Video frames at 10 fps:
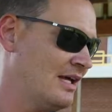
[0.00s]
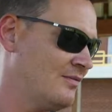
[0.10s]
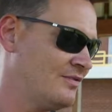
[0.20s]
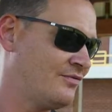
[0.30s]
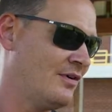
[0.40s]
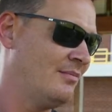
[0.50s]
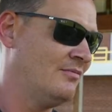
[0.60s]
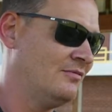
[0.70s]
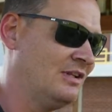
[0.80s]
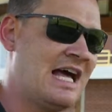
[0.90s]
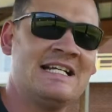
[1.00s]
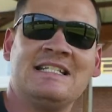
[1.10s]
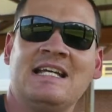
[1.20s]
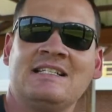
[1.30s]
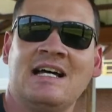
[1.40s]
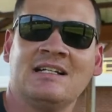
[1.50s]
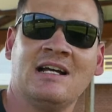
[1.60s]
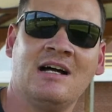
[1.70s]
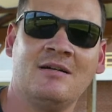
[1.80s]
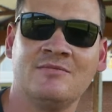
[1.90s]
that was from
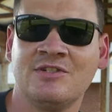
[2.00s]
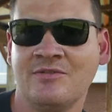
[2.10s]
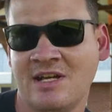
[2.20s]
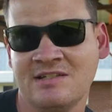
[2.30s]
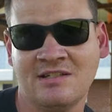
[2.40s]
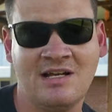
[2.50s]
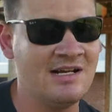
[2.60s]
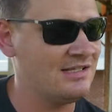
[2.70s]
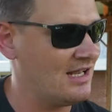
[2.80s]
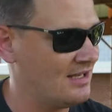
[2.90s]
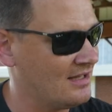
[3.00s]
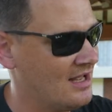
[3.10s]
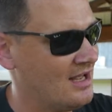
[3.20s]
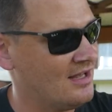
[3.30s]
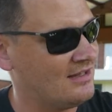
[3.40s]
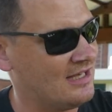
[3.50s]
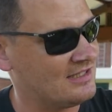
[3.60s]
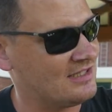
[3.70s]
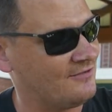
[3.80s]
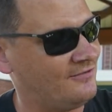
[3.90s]
Lytake.com. So thanks to Lytake,
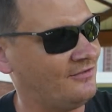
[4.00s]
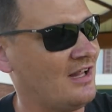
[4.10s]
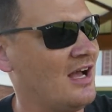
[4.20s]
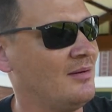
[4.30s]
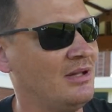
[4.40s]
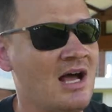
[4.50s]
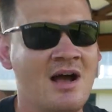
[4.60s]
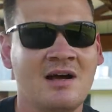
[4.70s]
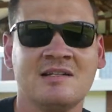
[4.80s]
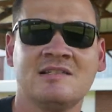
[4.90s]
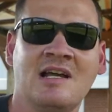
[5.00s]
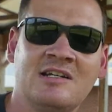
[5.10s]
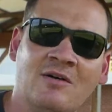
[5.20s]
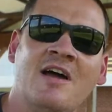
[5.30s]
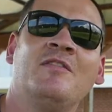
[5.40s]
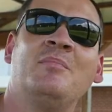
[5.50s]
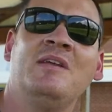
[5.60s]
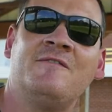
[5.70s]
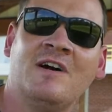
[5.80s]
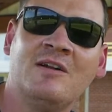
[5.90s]
thanks to Flyblocks. I don't have the
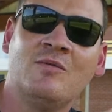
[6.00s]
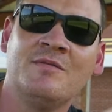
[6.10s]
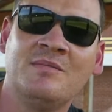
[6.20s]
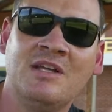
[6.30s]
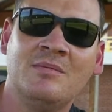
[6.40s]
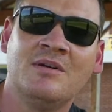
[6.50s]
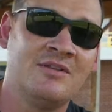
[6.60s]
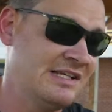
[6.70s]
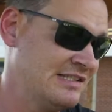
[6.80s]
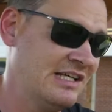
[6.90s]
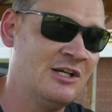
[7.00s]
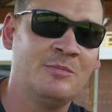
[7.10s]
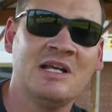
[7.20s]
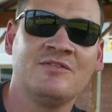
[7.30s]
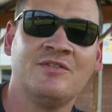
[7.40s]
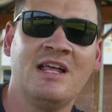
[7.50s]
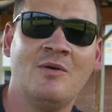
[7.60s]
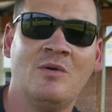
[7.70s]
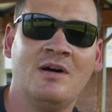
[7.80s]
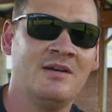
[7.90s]
B-Fight with me, but thanks to GearBest for that
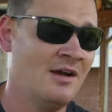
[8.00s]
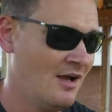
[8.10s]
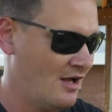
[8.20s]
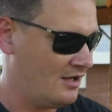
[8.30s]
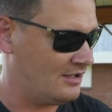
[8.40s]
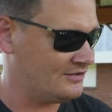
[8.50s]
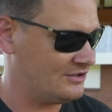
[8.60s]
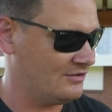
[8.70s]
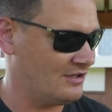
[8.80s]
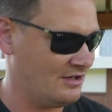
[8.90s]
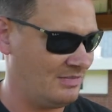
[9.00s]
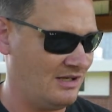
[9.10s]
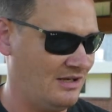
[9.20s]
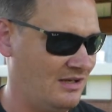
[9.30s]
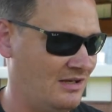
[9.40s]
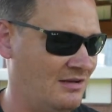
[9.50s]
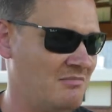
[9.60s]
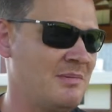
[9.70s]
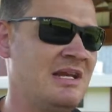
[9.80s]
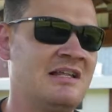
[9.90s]
one. Also going to be,
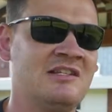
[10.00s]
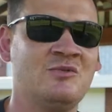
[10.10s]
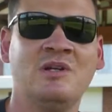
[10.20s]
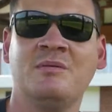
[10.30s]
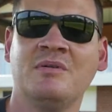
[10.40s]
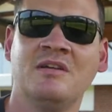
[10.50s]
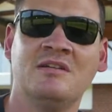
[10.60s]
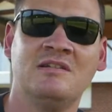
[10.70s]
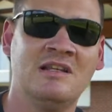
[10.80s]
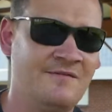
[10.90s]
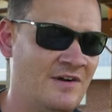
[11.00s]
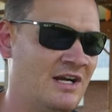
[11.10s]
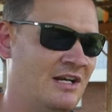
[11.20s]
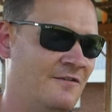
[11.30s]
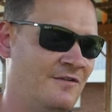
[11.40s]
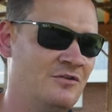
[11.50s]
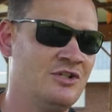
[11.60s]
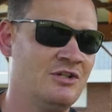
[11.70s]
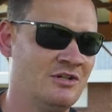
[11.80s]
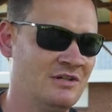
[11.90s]
maybe not this week, but in the very near
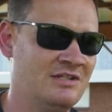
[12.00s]
future, the